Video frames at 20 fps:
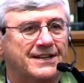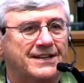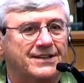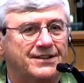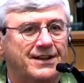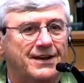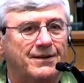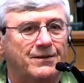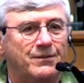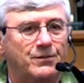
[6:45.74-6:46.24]

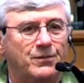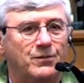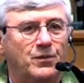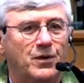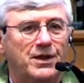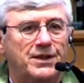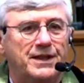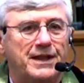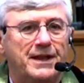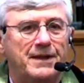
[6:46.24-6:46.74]
the
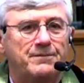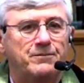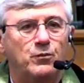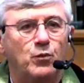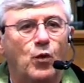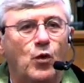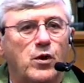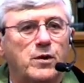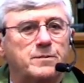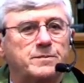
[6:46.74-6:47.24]
one that
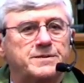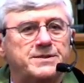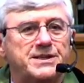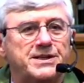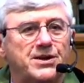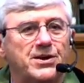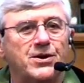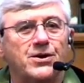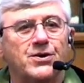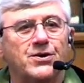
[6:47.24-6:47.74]
warms
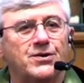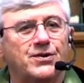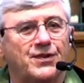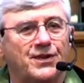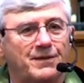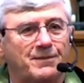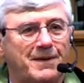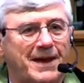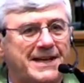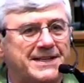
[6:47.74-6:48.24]
the earth
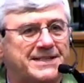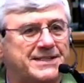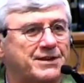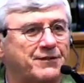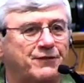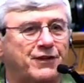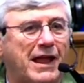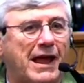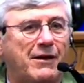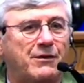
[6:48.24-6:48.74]
and makes the
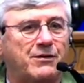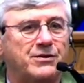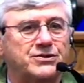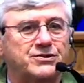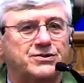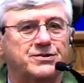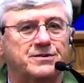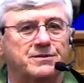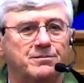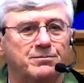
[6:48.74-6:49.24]

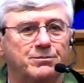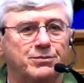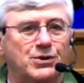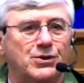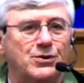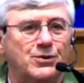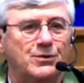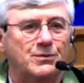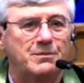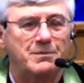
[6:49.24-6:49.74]
flowers
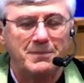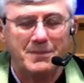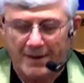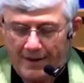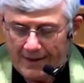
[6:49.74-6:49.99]
bloom.